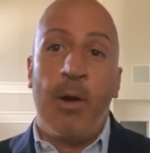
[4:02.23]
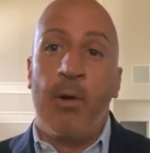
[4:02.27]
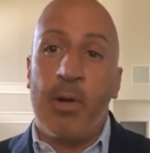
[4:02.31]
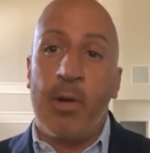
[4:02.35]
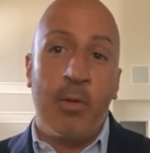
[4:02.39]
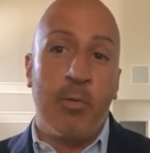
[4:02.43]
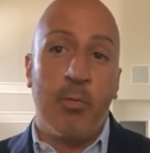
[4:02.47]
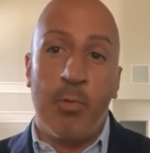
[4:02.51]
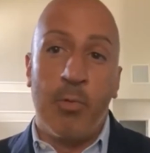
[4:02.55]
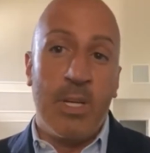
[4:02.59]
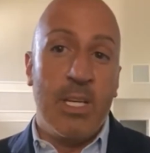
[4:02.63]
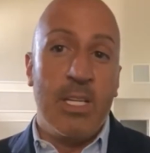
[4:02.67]

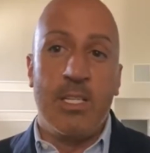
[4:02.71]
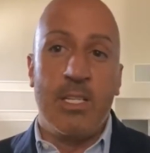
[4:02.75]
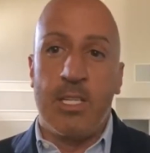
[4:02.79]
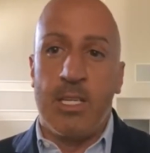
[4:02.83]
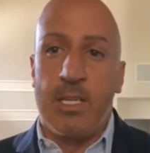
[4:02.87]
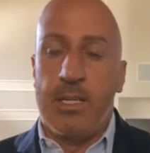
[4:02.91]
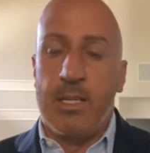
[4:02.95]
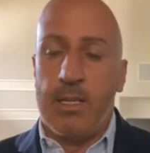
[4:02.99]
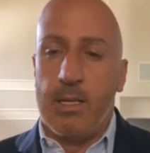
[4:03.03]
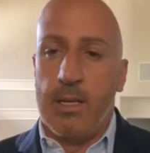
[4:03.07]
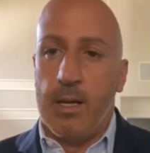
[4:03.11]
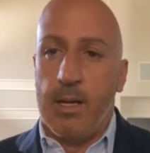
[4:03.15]

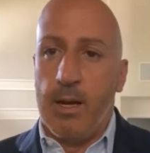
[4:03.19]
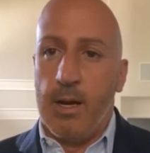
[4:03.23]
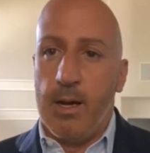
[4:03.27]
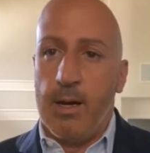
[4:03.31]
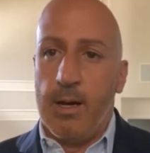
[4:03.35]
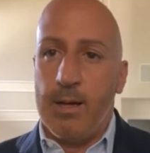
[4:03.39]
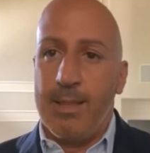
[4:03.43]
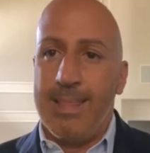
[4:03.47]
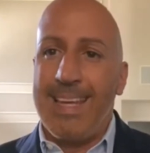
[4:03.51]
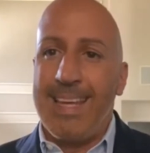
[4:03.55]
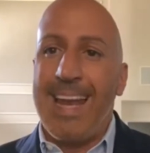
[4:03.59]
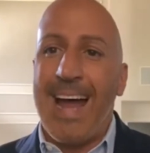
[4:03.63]
reason
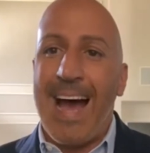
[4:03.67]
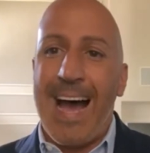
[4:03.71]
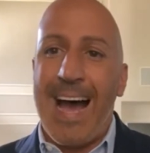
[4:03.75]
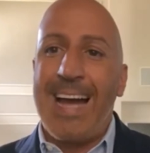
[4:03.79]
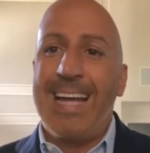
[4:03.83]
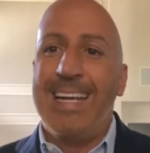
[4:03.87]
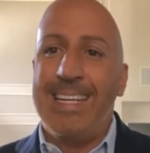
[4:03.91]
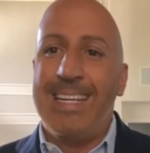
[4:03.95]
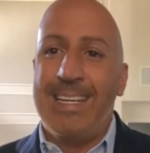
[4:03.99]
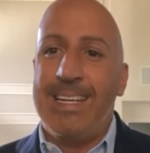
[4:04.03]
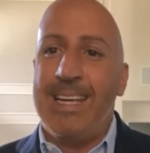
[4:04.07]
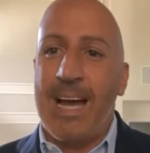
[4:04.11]
that I
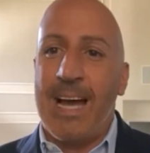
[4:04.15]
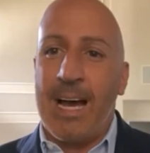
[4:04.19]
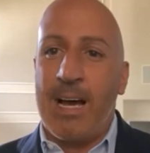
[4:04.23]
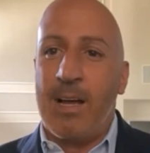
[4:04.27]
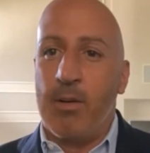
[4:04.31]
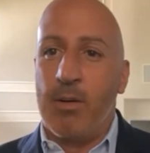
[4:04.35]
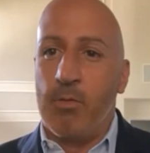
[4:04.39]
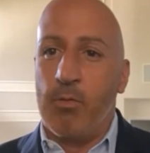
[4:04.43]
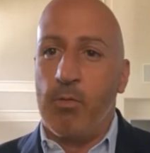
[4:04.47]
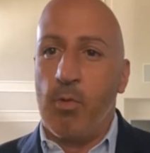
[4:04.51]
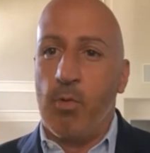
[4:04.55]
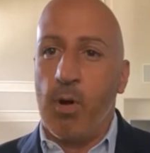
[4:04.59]
did
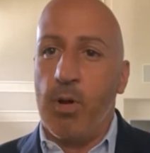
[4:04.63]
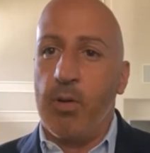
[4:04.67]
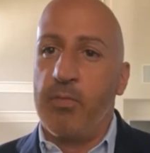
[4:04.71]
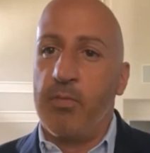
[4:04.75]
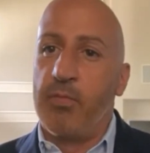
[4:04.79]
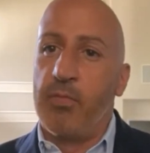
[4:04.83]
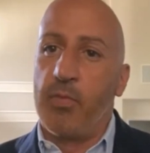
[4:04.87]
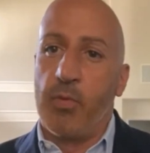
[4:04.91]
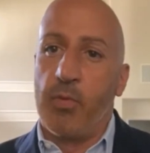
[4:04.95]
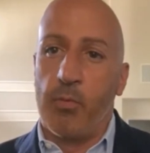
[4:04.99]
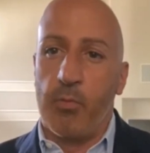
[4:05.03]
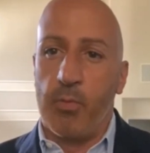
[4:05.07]
not run
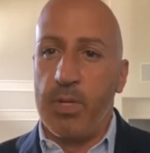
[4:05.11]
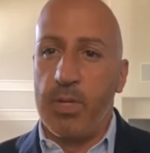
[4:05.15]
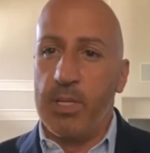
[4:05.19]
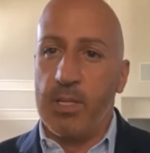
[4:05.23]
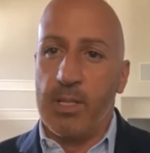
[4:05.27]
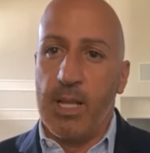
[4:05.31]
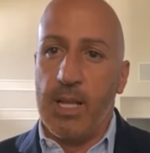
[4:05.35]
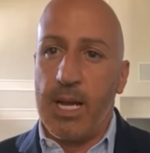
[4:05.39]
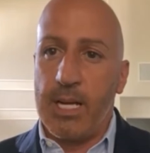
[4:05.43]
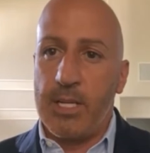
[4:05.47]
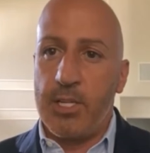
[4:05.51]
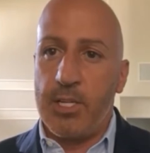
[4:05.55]
for
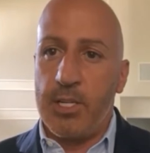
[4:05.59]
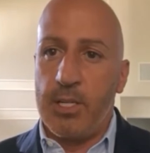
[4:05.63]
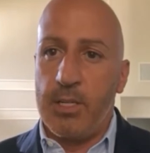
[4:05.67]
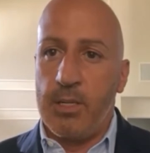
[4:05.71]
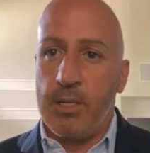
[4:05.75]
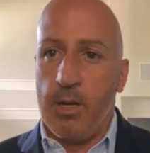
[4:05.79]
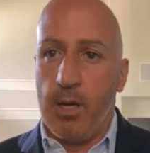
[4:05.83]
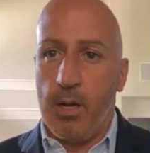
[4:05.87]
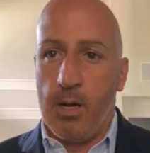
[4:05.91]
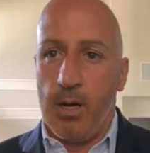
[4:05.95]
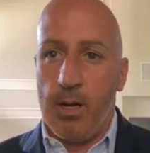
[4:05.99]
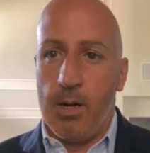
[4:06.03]

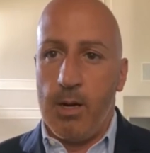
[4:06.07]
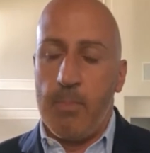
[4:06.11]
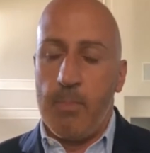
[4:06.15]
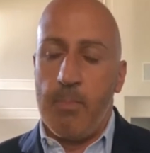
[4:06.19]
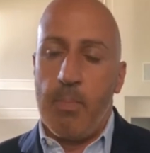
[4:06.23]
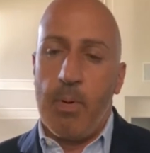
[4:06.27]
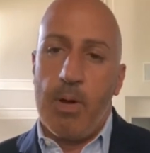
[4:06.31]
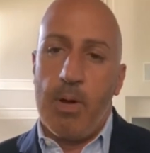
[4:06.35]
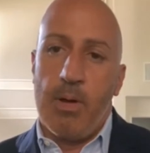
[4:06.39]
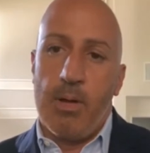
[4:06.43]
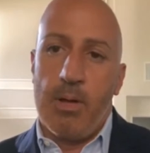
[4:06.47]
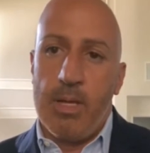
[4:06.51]
re-election
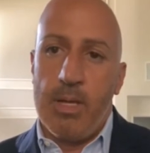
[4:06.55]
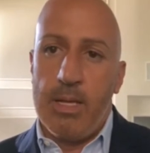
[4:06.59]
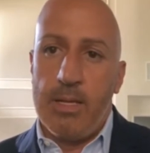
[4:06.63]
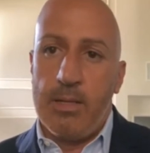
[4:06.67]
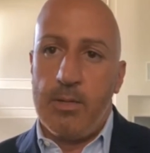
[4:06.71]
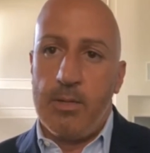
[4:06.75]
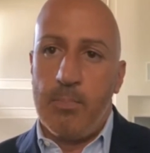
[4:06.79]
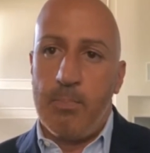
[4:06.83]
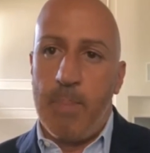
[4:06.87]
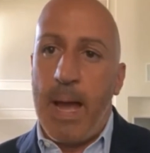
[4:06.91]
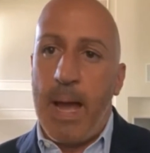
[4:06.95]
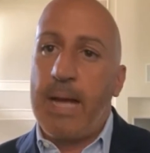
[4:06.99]

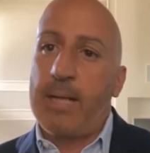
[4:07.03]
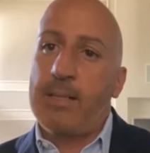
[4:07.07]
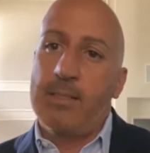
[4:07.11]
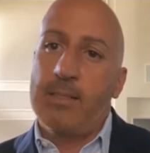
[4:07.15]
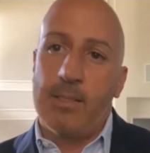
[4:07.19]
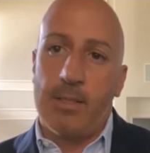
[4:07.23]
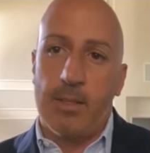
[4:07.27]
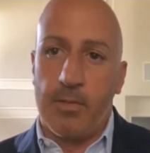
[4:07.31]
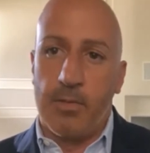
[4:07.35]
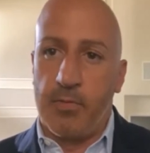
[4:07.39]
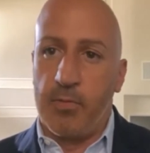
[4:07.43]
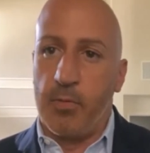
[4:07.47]
back to
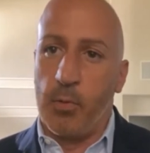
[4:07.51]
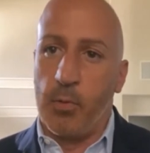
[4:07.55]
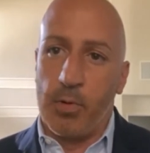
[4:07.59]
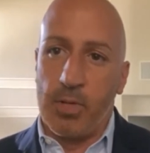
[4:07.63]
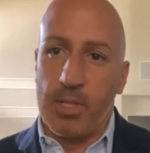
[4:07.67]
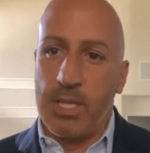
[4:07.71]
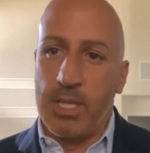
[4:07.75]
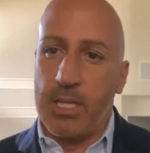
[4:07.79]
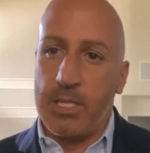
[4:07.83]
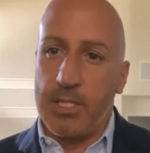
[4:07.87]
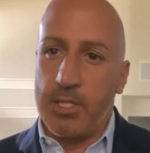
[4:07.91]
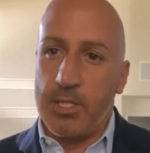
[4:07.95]
the Florida
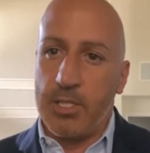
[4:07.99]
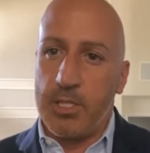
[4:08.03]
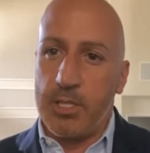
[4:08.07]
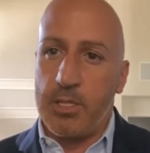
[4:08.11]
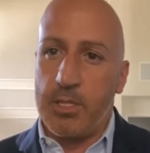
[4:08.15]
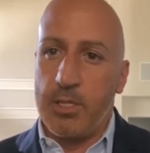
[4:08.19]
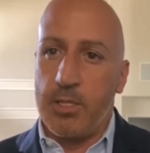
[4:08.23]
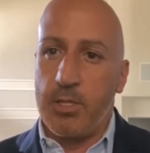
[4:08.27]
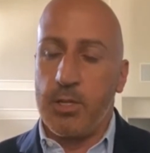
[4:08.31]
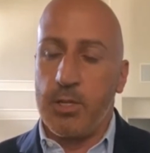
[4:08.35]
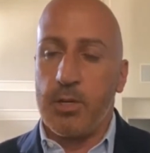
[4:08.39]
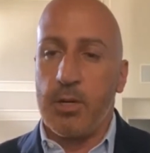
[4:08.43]

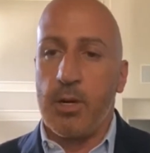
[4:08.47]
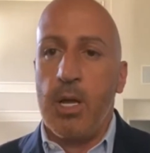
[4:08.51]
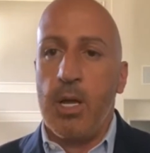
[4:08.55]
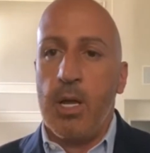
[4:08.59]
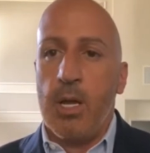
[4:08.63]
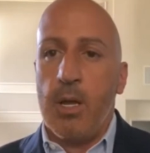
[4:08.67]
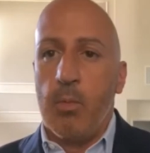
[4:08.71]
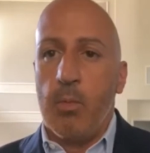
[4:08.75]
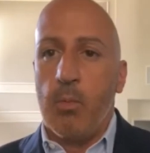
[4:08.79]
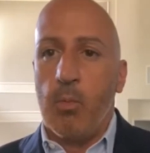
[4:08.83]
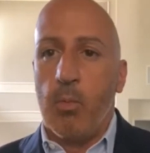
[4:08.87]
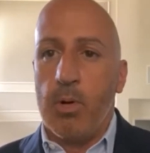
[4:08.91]
legislature
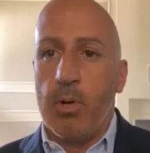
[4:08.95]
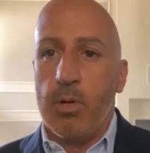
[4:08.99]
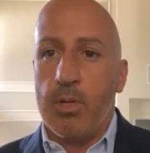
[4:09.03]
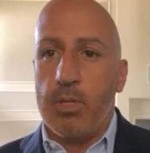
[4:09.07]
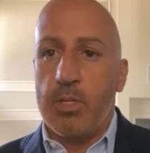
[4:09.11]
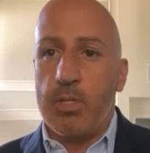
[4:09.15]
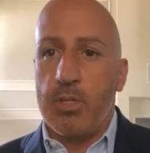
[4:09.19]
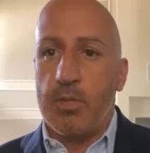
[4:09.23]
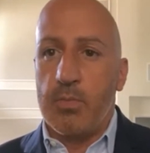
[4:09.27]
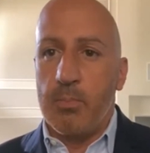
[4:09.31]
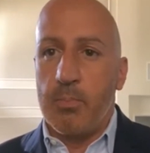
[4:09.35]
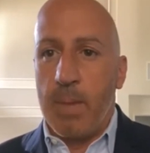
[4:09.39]

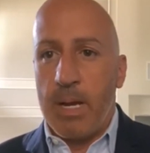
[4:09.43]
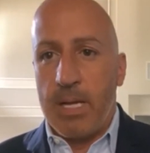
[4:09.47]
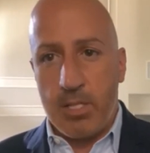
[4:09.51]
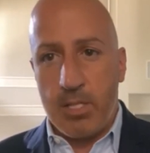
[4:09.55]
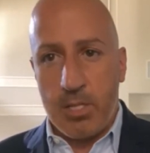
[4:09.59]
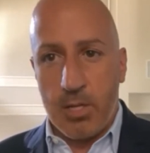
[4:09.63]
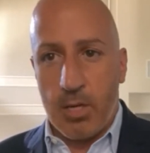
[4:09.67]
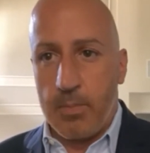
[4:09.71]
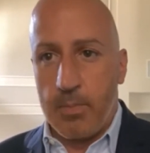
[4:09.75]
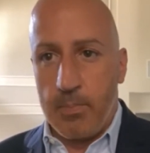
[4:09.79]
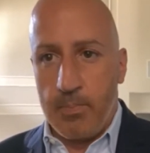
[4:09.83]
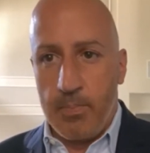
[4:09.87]
was my
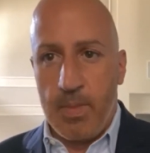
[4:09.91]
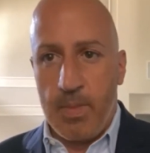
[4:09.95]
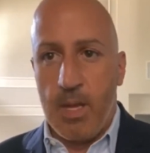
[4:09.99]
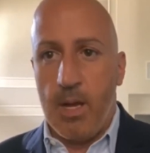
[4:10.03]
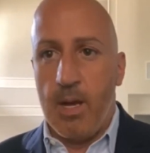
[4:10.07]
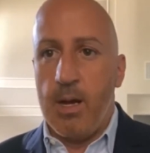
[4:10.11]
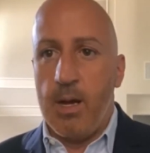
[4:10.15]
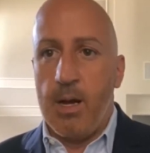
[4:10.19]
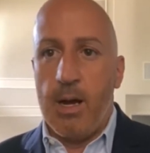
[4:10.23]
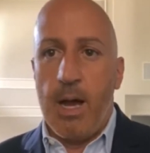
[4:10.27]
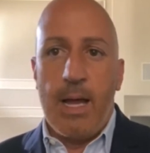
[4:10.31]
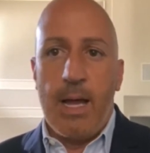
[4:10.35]
son.
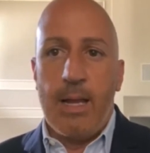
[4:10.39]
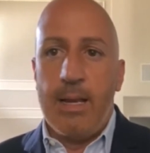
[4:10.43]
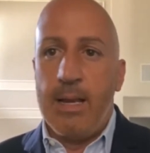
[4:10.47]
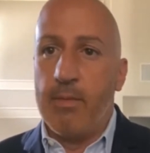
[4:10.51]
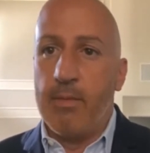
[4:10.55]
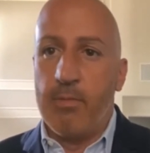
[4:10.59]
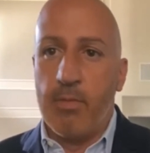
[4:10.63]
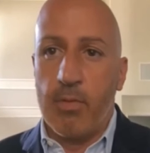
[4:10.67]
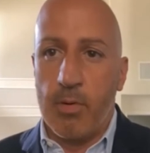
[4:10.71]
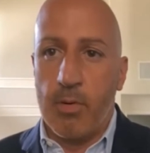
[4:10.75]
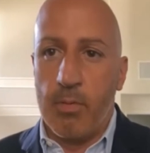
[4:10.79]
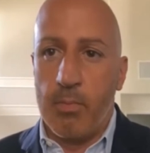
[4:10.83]
I
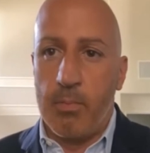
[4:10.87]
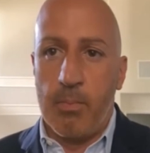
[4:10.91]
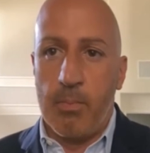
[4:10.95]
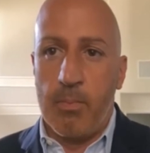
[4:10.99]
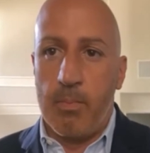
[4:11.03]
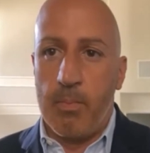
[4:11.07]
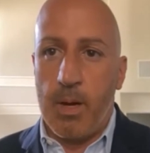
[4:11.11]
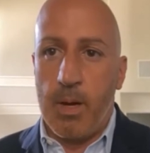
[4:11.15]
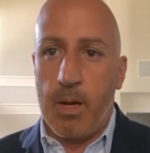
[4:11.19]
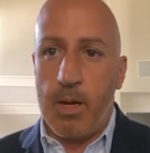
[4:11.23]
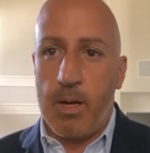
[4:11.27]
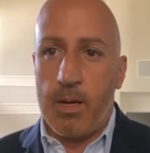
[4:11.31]
never
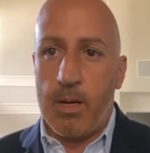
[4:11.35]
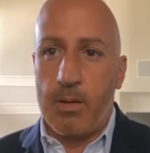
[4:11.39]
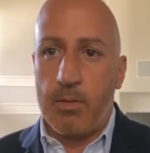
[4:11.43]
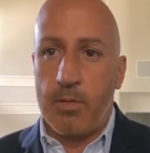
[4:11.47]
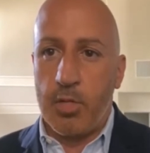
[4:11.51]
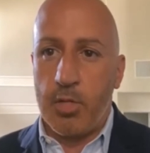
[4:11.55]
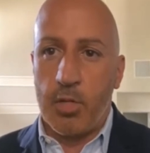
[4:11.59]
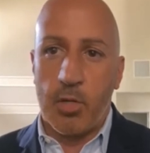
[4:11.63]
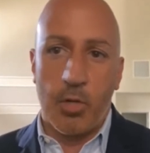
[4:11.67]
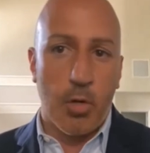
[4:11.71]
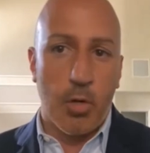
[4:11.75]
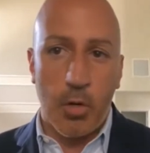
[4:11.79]

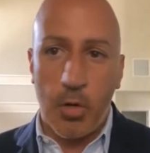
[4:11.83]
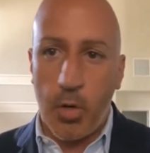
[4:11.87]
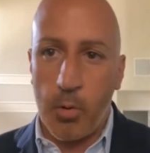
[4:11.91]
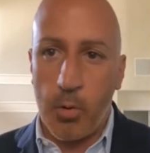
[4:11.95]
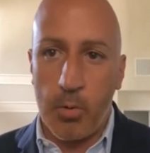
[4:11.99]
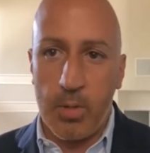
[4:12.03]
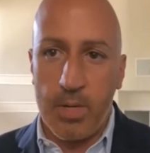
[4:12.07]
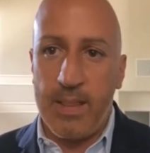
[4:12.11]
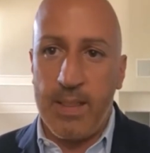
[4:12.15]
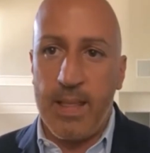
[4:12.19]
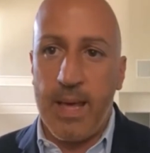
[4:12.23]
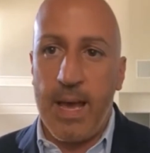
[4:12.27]

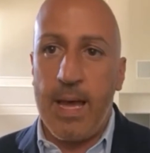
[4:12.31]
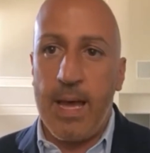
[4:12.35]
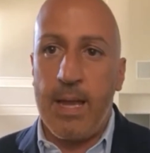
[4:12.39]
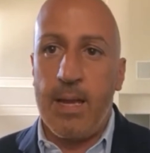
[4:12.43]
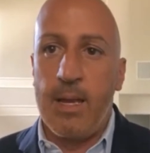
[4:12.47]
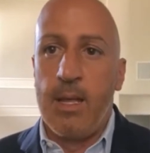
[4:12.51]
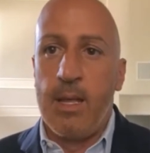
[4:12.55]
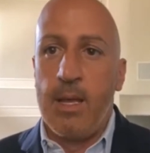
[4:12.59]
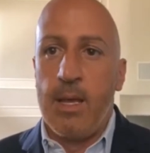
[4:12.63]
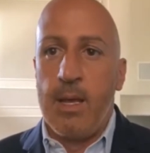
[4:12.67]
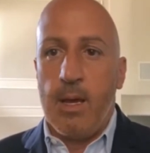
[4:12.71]
sugarcoated that.